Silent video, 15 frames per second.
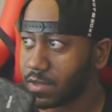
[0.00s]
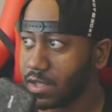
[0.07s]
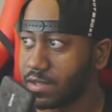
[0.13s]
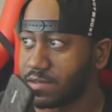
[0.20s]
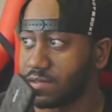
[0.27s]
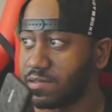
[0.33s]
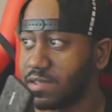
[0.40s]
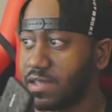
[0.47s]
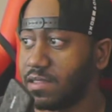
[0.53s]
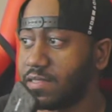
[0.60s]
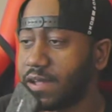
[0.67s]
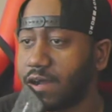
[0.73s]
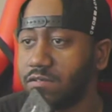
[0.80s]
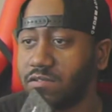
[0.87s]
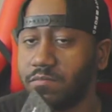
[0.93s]
It's a
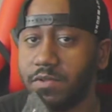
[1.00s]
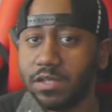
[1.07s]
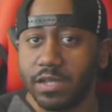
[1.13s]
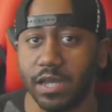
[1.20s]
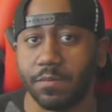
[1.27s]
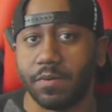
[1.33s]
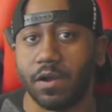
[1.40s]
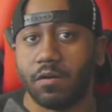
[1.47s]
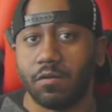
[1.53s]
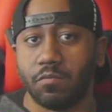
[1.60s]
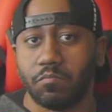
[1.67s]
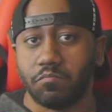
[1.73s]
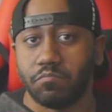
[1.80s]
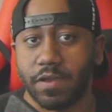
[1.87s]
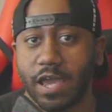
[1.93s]
10,000 milliamp hour
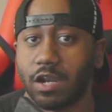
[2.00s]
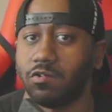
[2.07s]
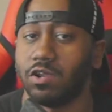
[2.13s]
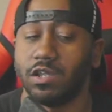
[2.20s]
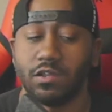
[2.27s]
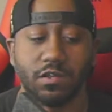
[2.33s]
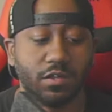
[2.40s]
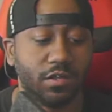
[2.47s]
battery.